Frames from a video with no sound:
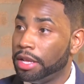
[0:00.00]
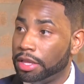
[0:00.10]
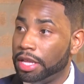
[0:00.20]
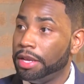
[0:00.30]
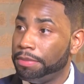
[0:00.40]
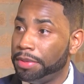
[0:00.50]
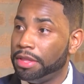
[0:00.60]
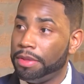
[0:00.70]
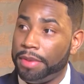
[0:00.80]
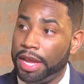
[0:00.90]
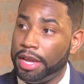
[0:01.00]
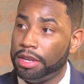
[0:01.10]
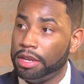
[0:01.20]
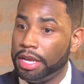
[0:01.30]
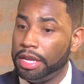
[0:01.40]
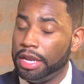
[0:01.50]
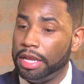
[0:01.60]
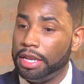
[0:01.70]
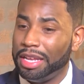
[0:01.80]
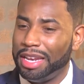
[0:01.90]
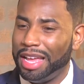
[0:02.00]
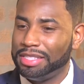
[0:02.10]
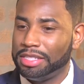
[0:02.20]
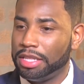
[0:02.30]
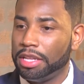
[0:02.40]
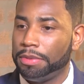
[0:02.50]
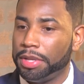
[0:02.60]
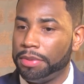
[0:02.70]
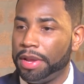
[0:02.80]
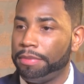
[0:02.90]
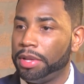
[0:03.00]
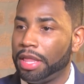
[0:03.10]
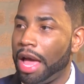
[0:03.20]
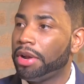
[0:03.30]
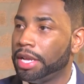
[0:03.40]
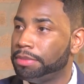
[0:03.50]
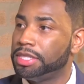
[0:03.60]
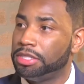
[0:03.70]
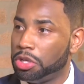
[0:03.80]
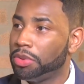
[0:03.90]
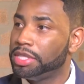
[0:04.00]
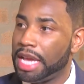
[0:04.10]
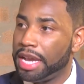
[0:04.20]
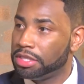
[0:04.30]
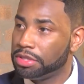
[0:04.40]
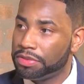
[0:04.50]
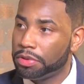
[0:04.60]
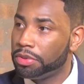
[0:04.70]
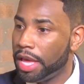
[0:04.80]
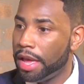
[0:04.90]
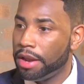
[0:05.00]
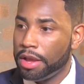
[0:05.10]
Let him be the man, and not just let him be the man, but allow him to show his actions through that.